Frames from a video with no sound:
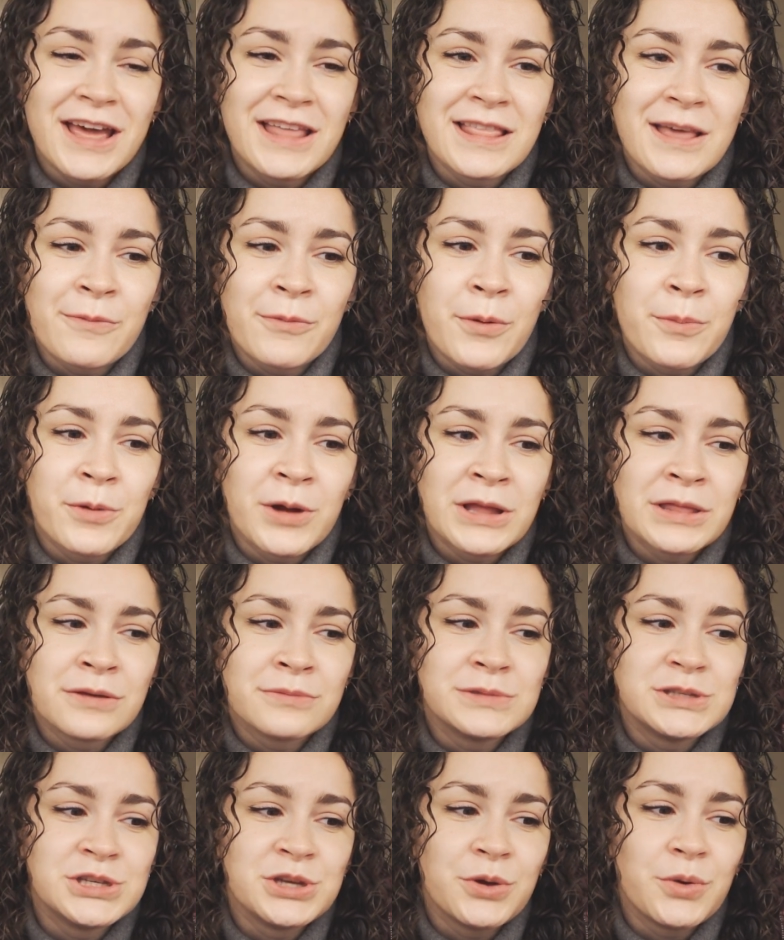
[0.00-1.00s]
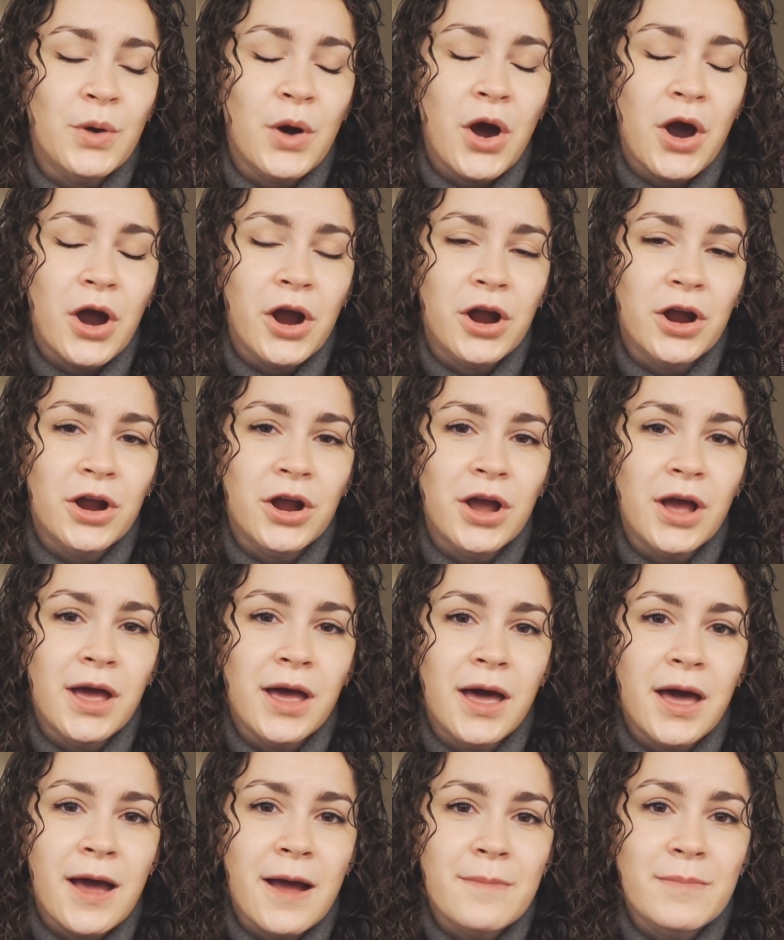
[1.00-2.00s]
and then we'll bring them to our
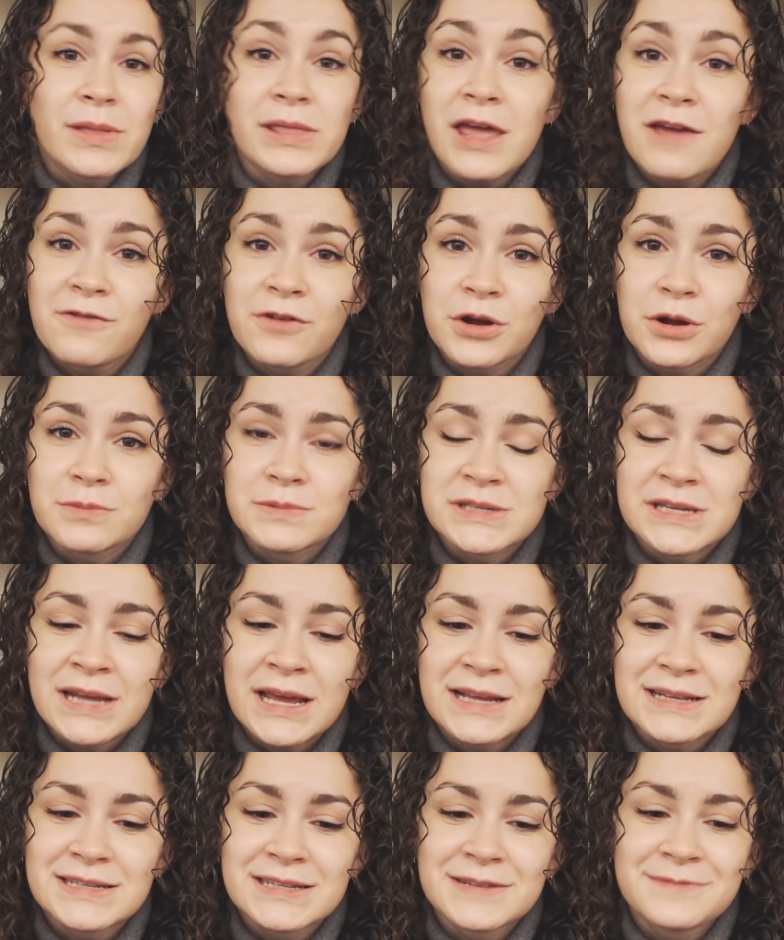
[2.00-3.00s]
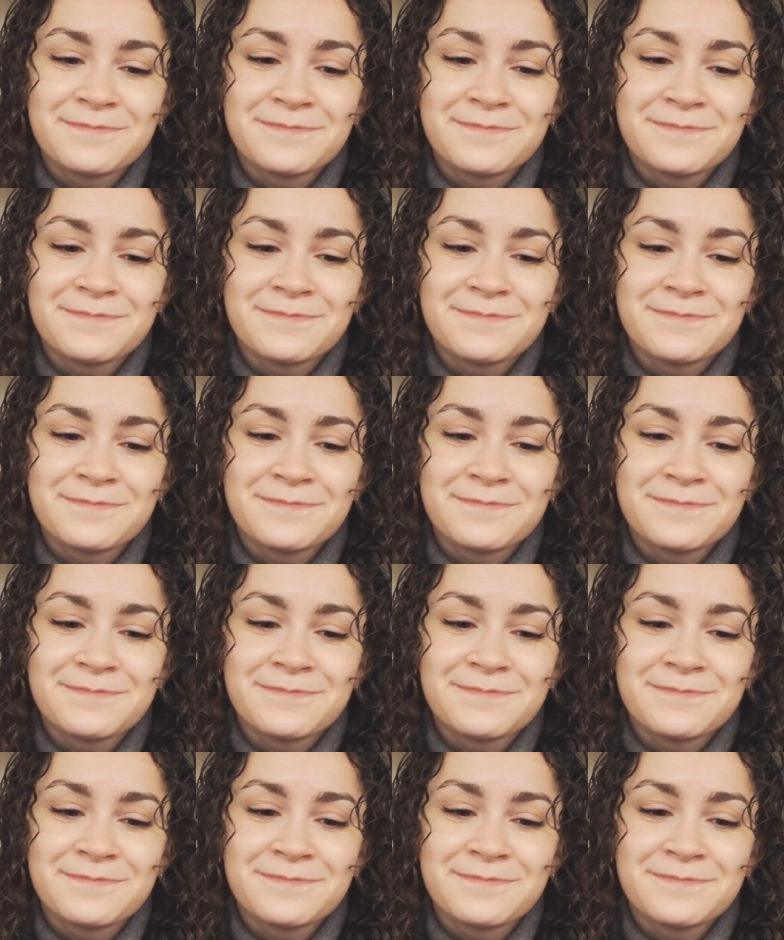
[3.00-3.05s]
um, life group tonight.